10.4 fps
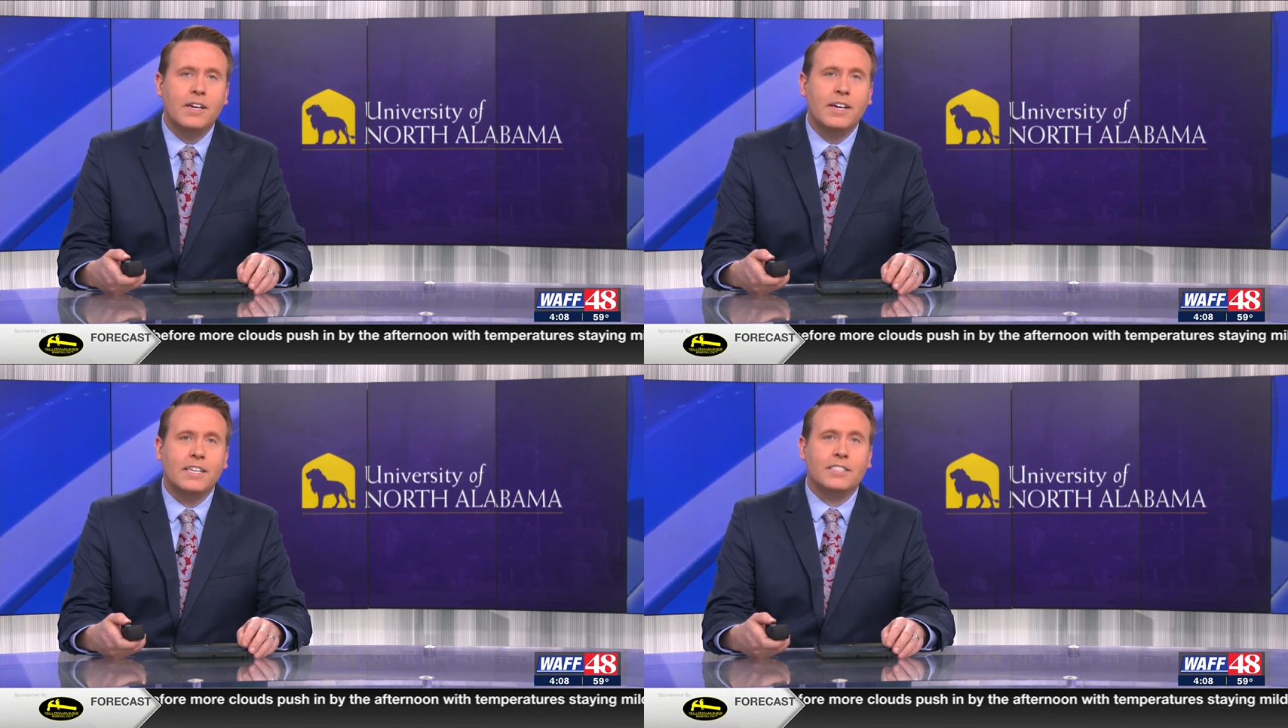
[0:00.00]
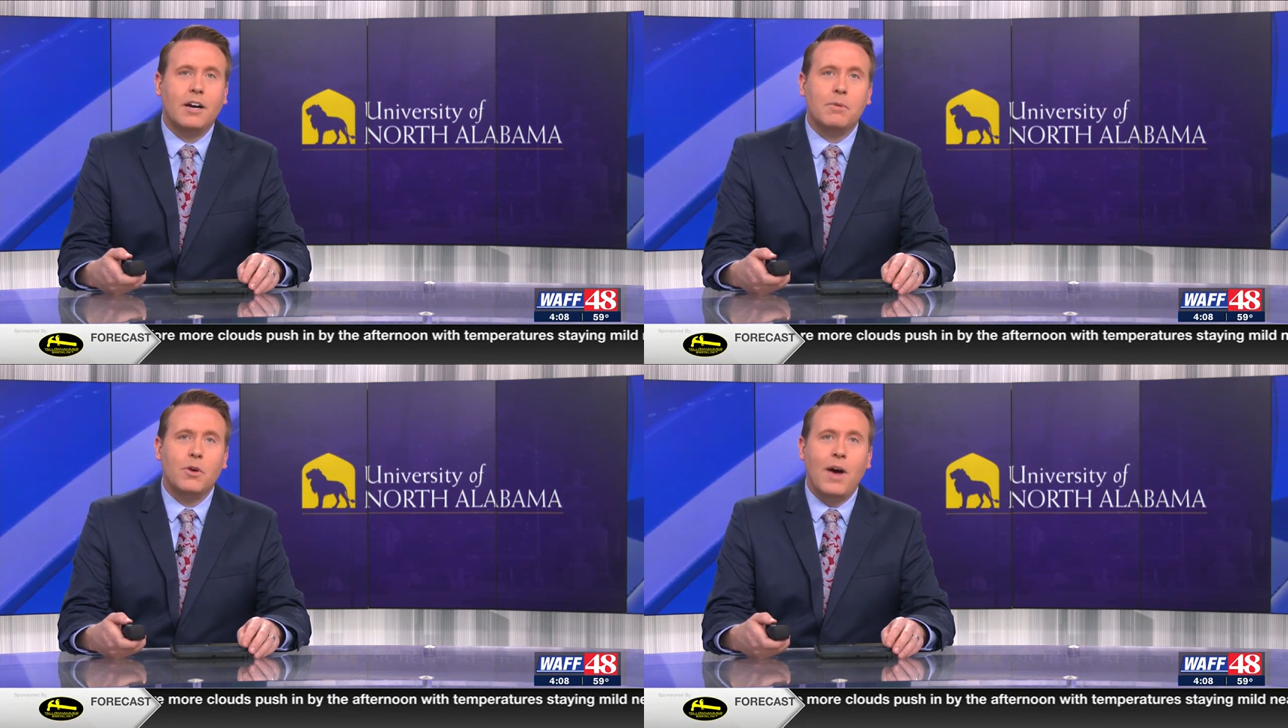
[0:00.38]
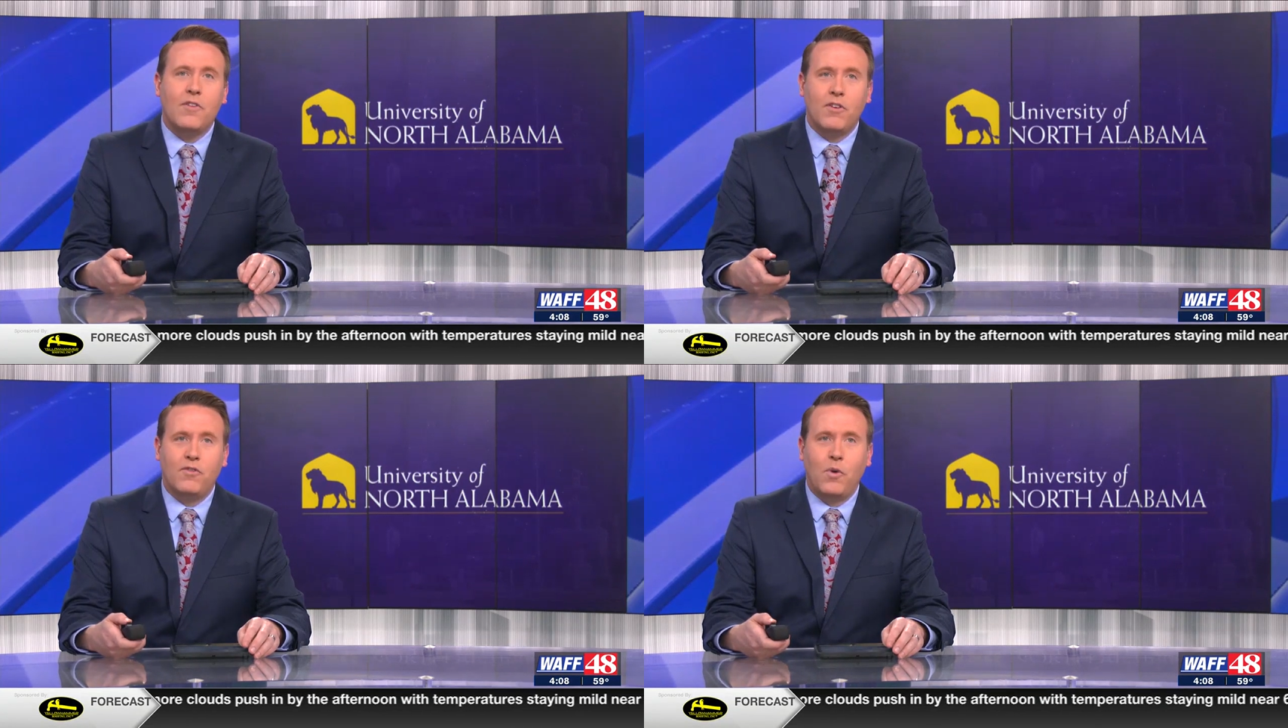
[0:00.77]
As
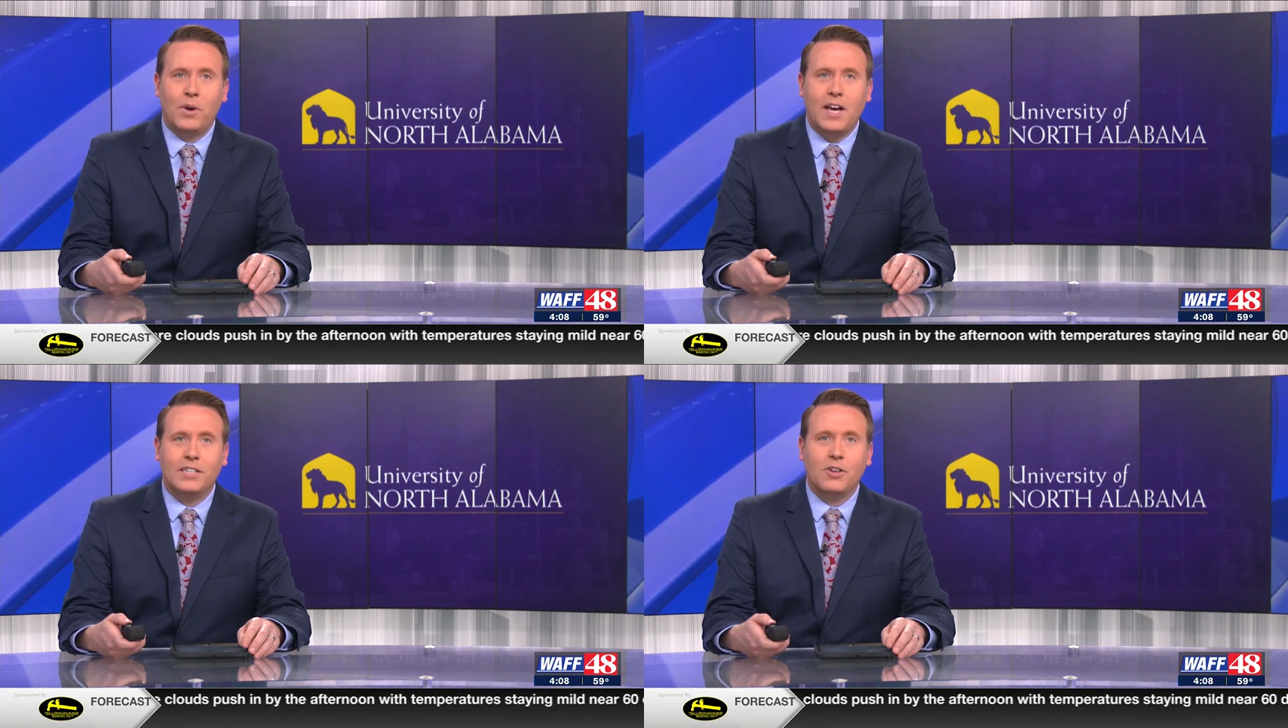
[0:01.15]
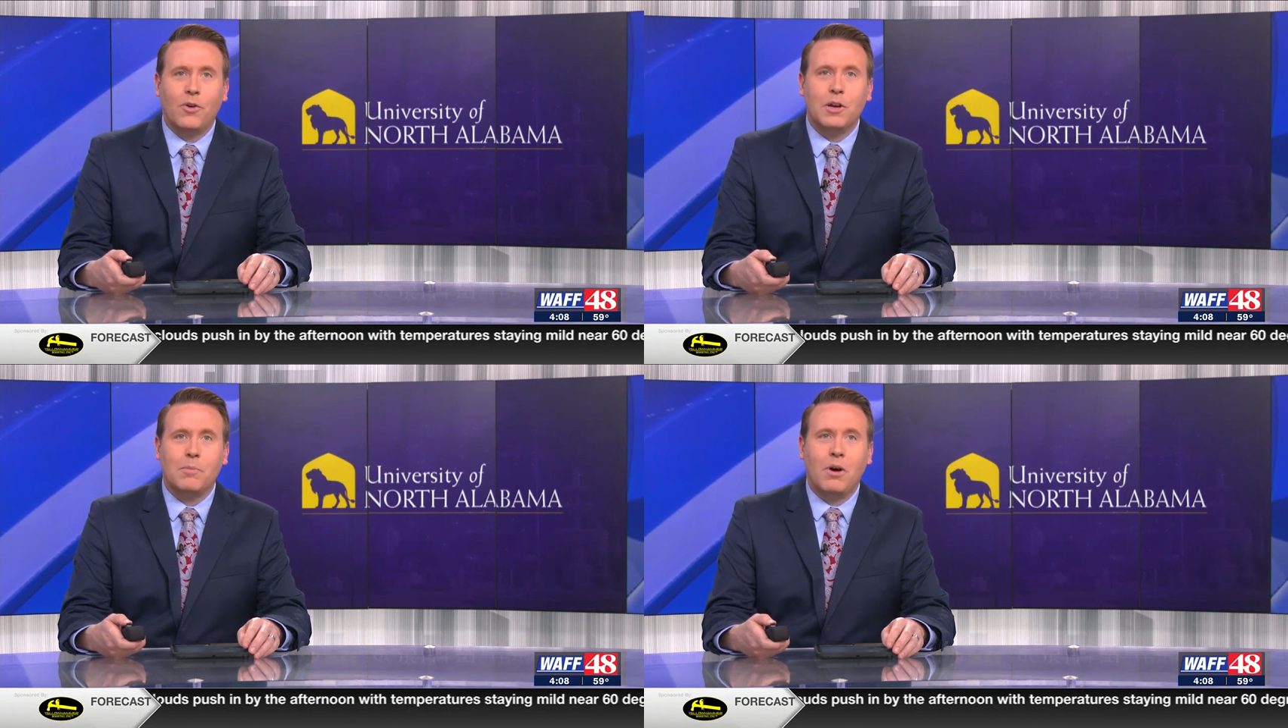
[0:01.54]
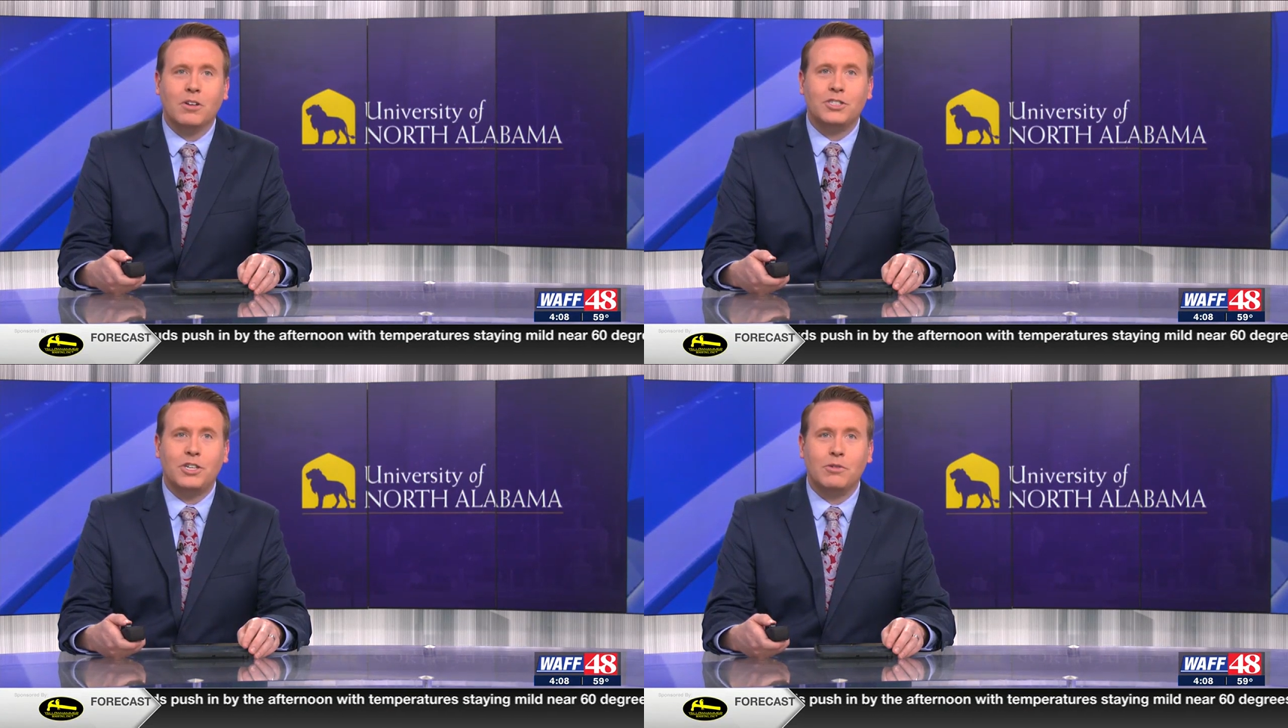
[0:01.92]
WAFF 48's Aria
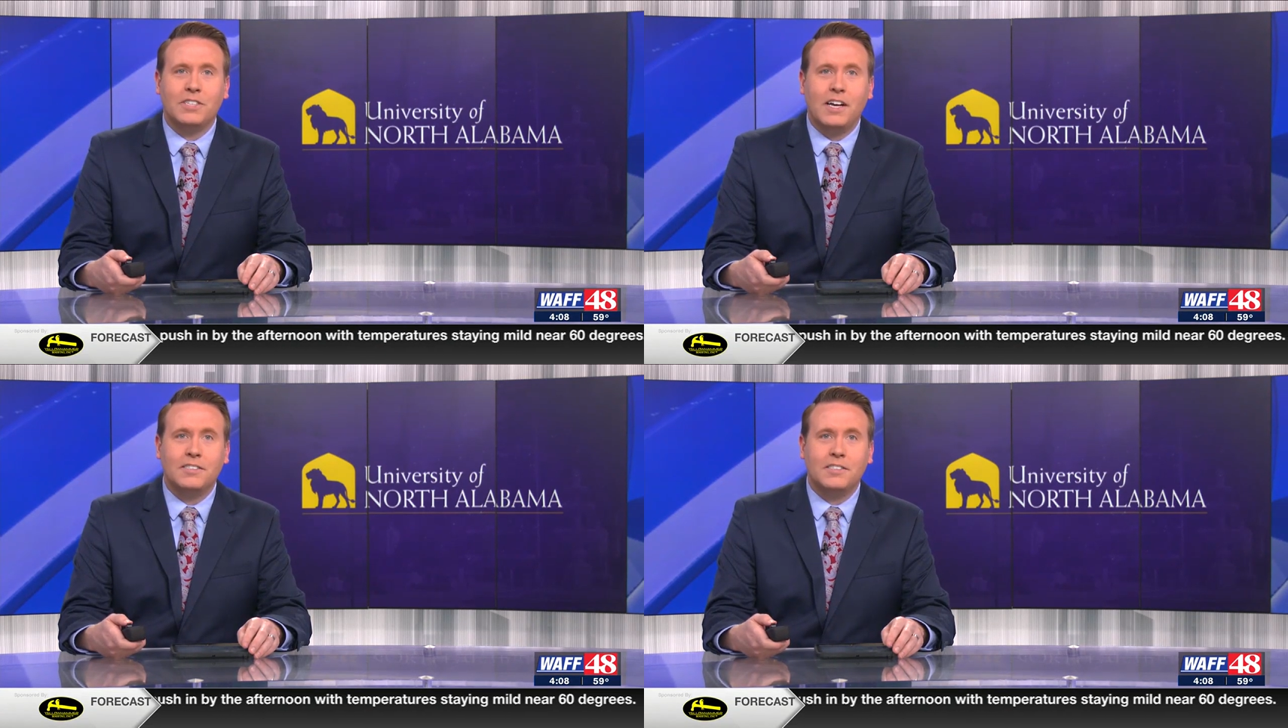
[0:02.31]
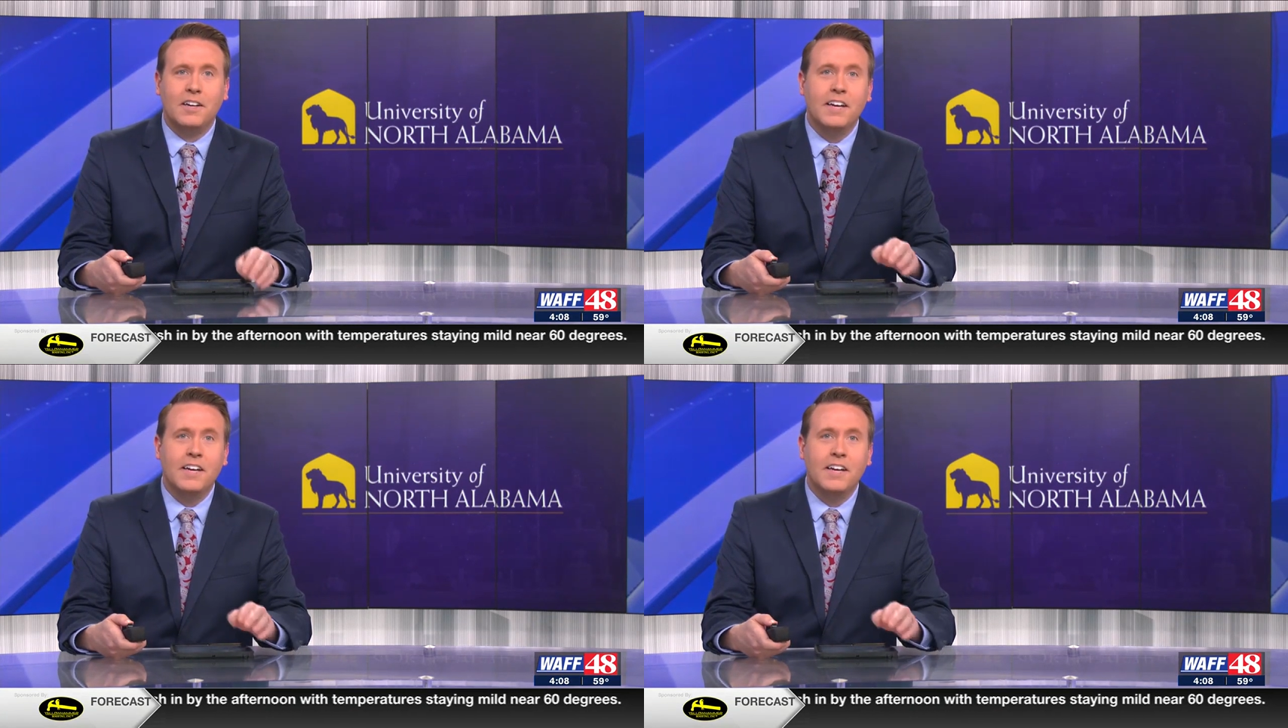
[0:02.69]
Pond shows us,